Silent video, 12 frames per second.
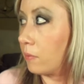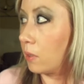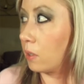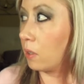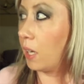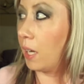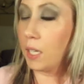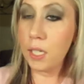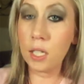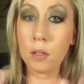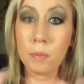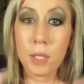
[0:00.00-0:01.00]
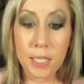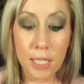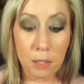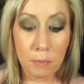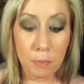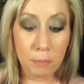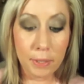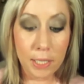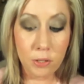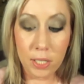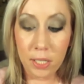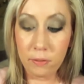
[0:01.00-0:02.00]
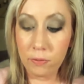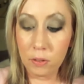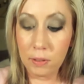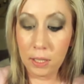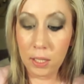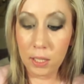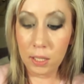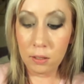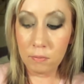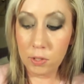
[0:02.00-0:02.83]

Okay, now I'm going to take my Black Track Fluid Line,